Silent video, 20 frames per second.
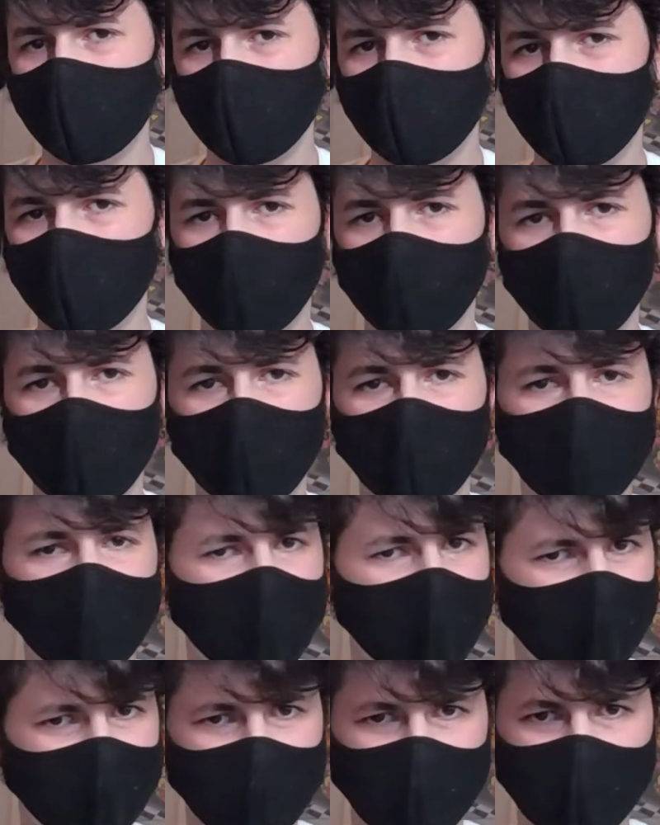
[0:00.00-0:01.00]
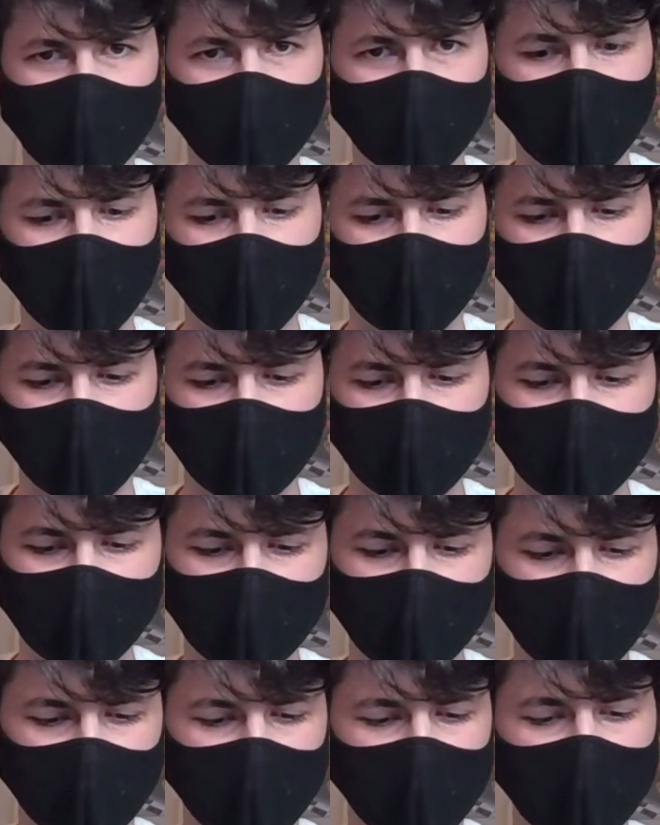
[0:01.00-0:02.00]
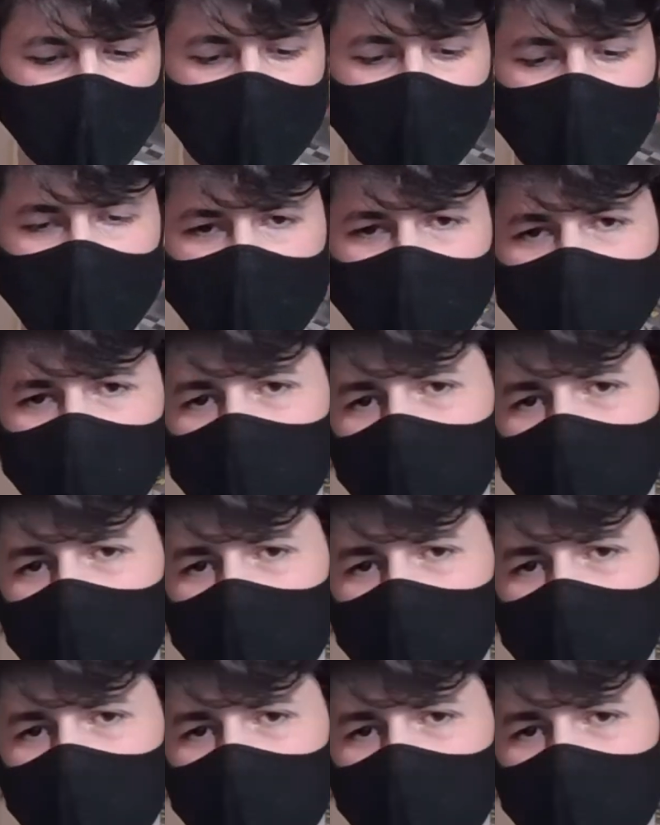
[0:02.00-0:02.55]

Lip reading: for a future purpose. So like these,